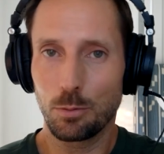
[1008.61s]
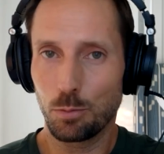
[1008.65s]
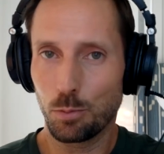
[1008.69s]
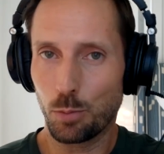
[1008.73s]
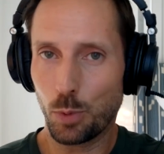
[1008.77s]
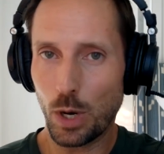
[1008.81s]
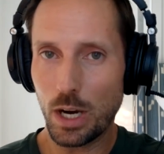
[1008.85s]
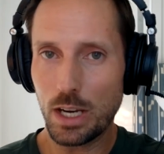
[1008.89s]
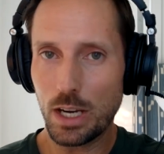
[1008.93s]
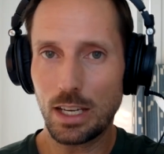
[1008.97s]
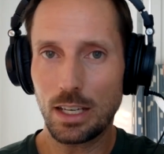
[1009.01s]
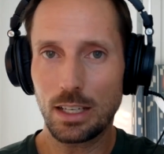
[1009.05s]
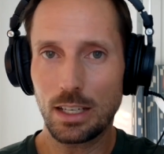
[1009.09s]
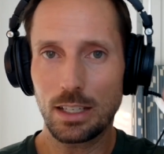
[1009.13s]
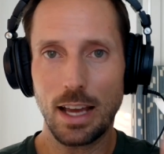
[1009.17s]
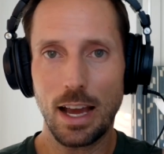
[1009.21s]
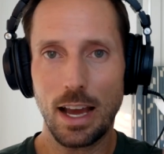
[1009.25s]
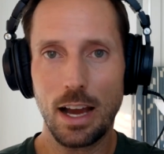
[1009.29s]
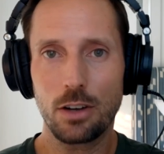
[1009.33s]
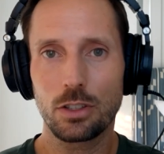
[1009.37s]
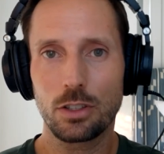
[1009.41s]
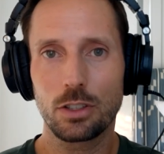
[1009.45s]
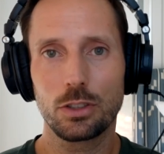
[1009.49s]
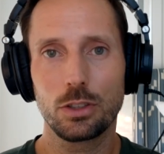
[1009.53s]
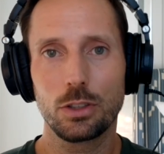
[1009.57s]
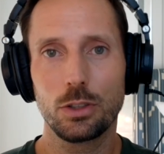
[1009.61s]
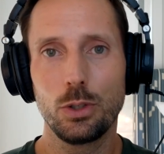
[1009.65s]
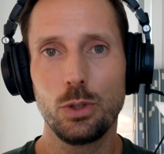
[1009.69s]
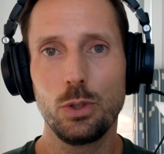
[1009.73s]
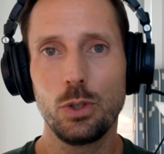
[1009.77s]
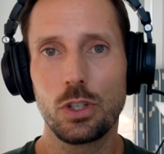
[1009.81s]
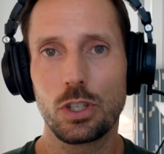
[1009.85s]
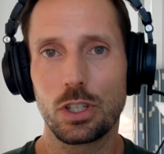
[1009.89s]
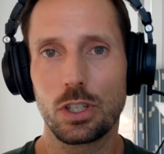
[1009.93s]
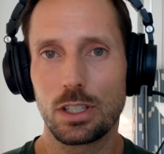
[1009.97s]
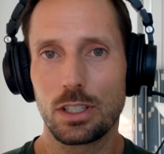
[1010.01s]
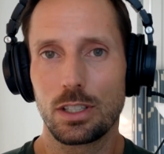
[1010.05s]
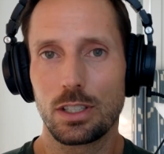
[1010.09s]
breaking down
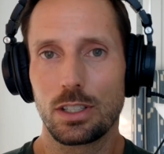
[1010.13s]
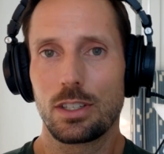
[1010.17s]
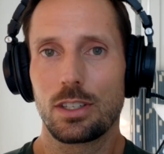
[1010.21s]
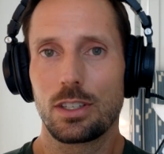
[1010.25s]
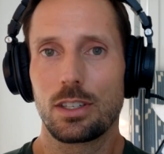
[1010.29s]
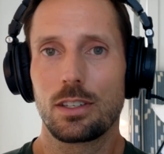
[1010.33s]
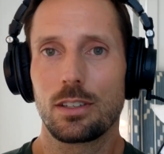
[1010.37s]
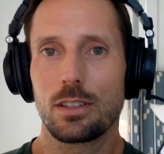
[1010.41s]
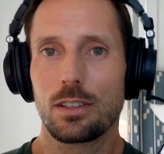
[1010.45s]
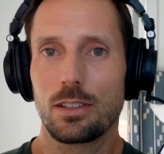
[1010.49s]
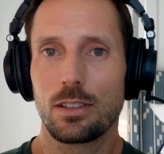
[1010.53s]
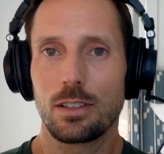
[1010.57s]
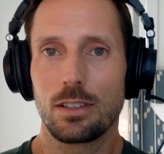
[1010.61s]
illusions,